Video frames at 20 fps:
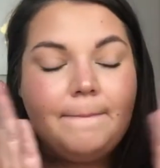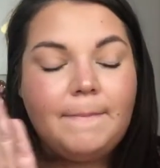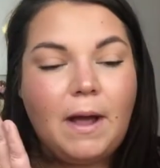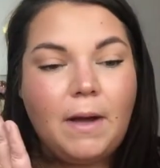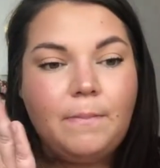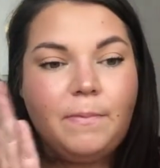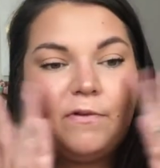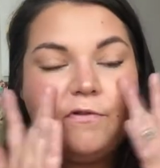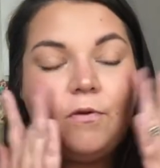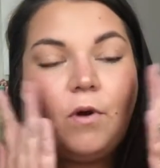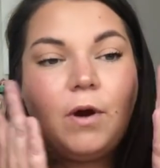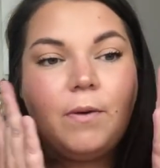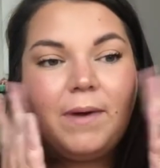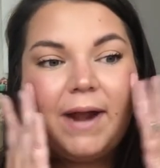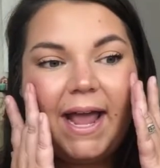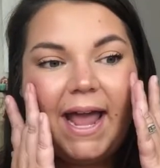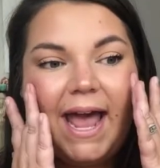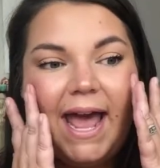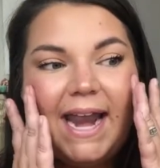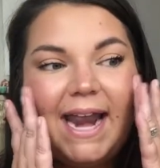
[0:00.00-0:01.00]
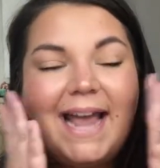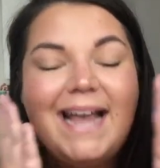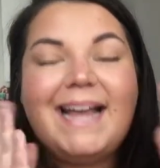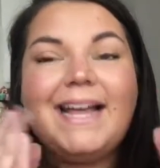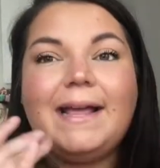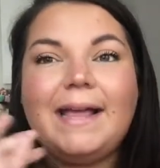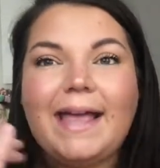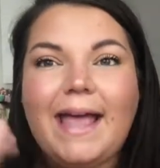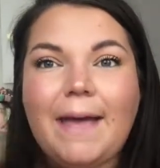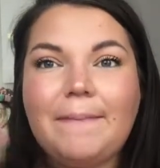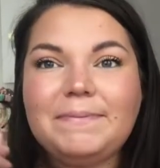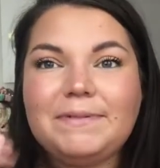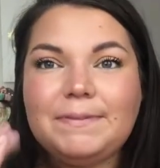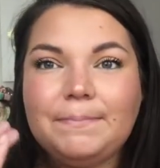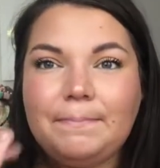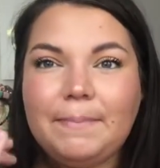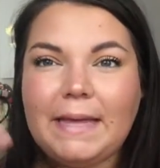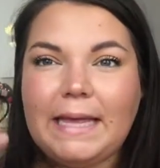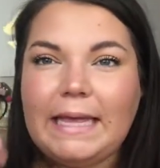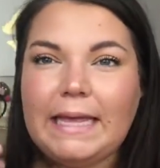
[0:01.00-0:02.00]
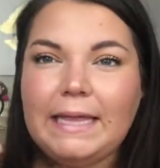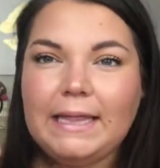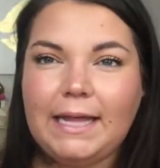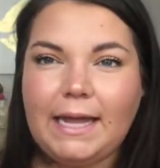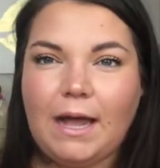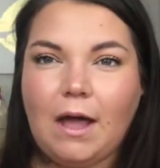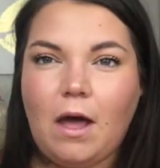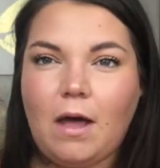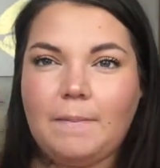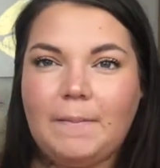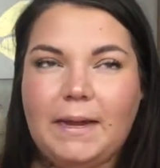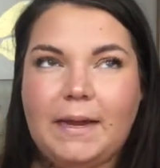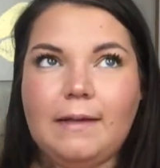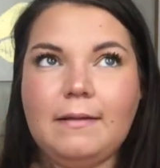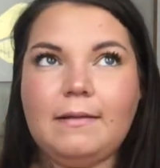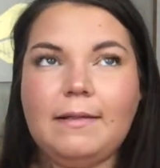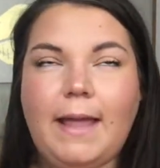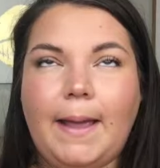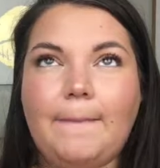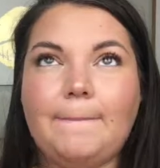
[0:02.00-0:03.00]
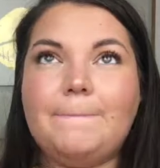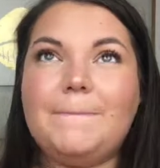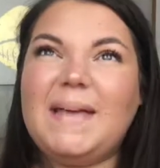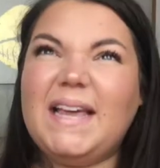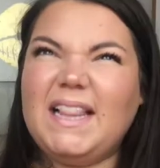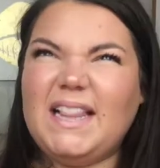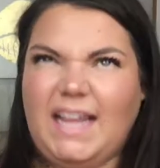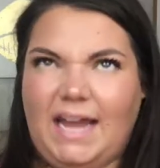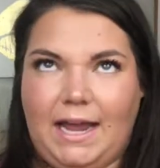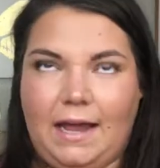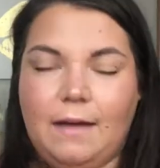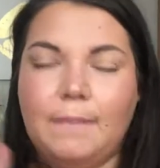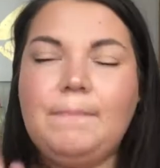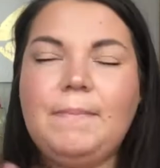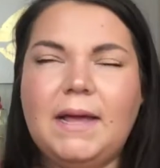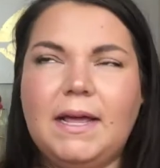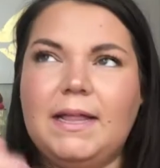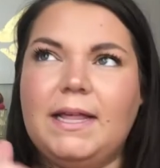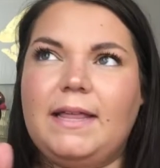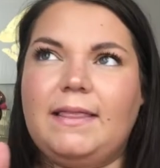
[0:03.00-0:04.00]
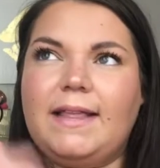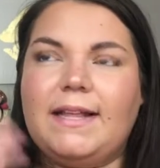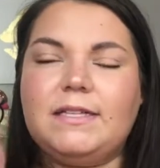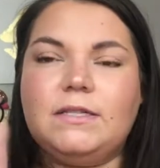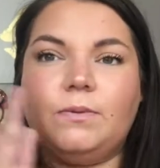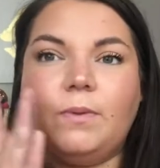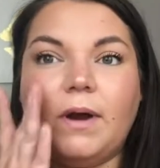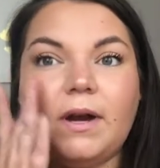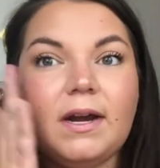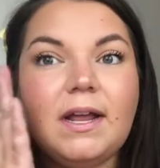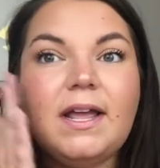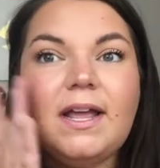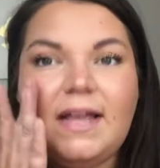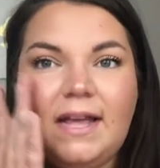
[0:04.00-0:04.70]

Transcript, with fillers: but before when I had it, it kept peeling on me, like pilling, pilling, that's the word.